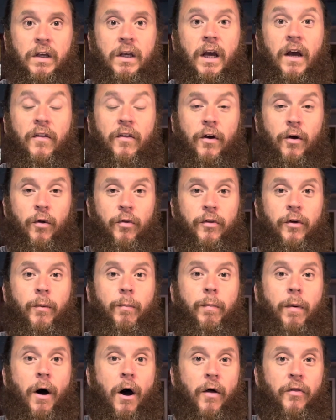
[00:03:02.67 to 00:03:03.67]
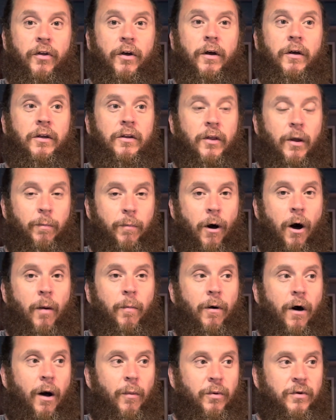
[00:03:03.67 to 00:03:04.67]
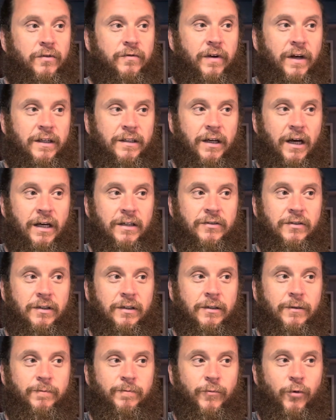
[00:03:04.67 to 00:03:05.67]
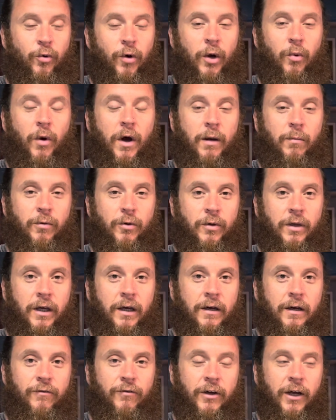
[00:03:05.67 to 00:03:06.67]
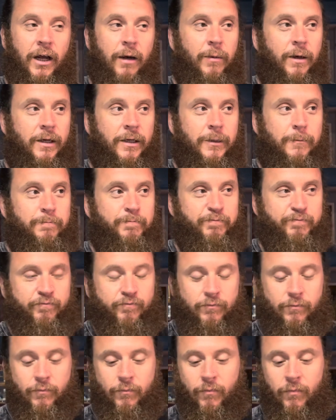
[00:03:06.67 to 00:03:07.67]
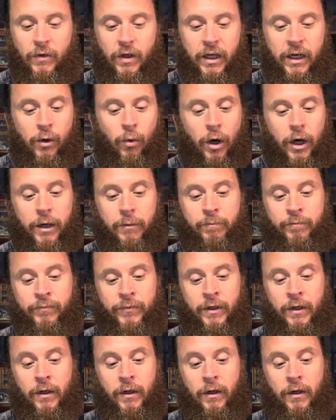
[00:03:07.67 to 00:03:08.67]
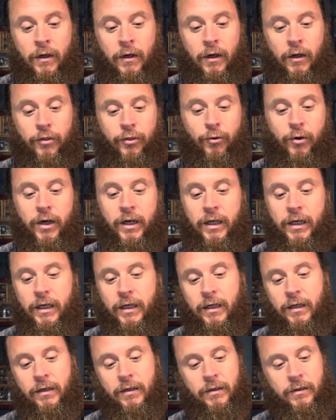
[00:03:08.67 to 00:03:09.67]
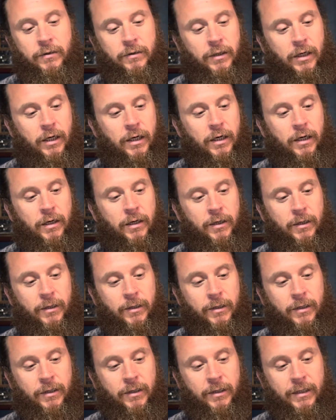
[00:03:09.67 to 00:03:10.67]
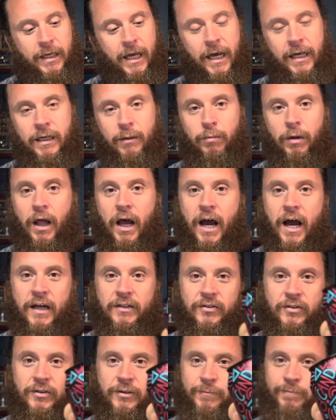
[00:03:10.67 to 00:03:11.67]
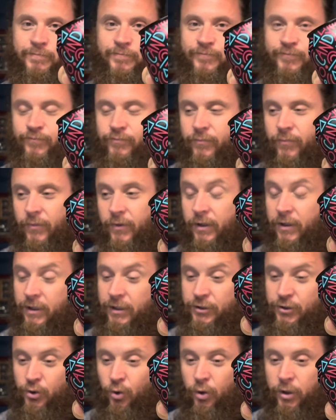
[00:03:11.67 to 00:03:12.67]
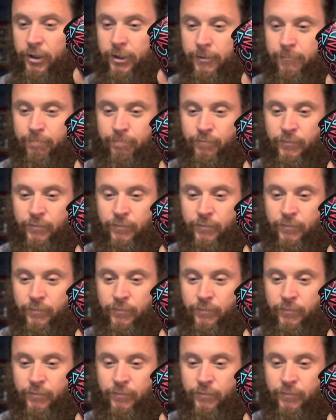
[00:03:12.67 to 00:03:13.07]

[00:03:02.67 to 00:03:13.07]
Yeah, the bomb pop was fantastic. The red, white, and blue can, I forgot about it. Anyway, 3D Candy Blast, enjoy it.